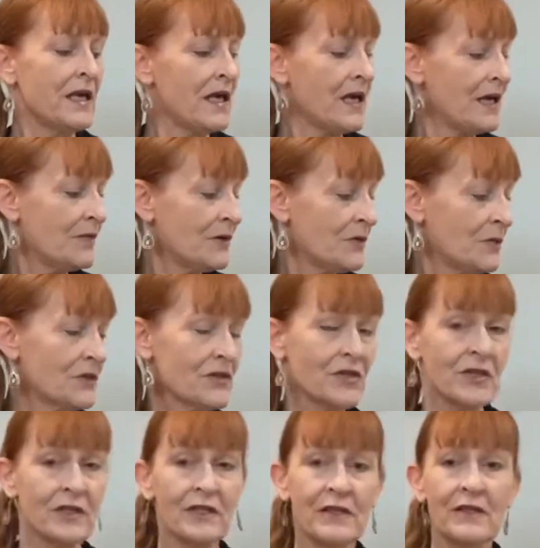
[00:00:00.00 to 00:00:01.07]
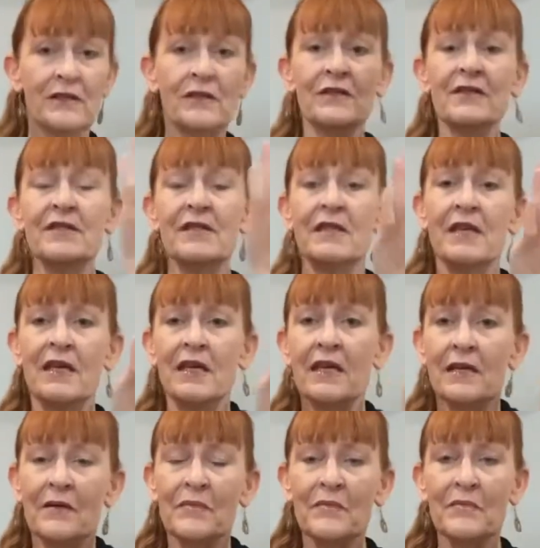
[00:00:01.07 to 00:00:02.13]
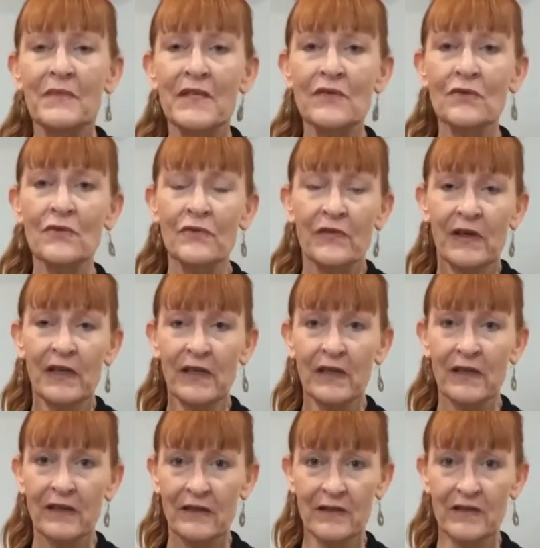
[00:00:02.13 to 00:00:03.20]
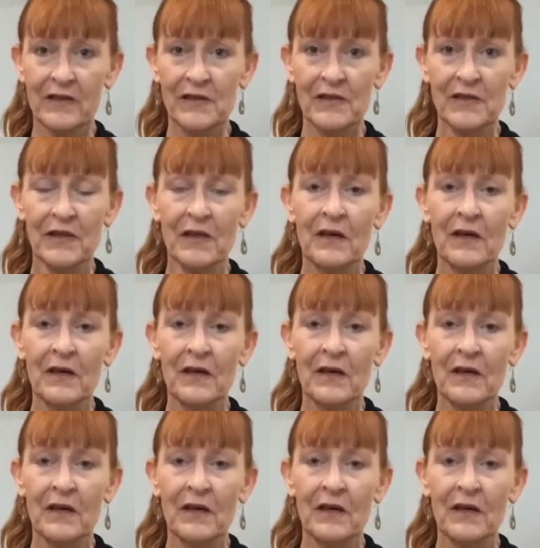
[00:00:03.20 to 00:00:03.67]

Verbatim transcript: And we want to use the middle fingers